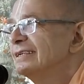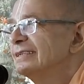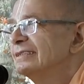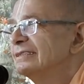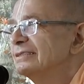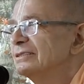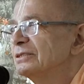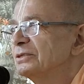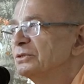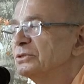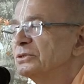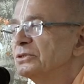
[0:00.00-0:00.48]

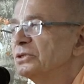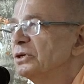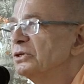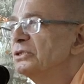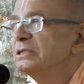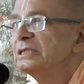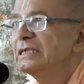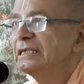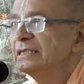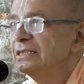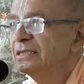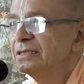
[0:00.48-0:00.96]
So no
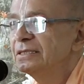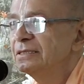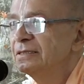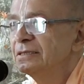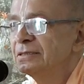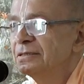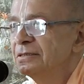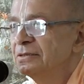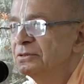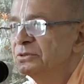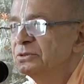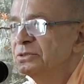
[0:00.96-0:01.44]
need
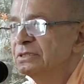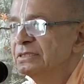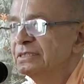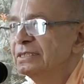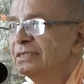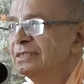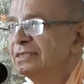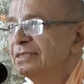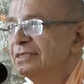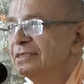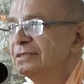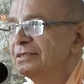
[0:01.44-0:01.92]
to
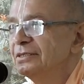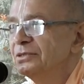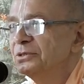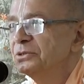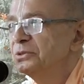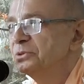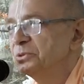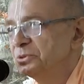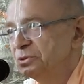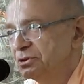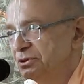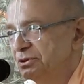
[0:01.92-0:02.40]
see the
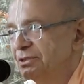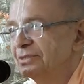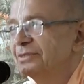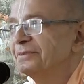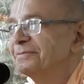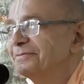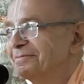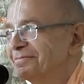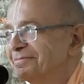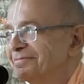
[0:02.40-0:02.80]
news.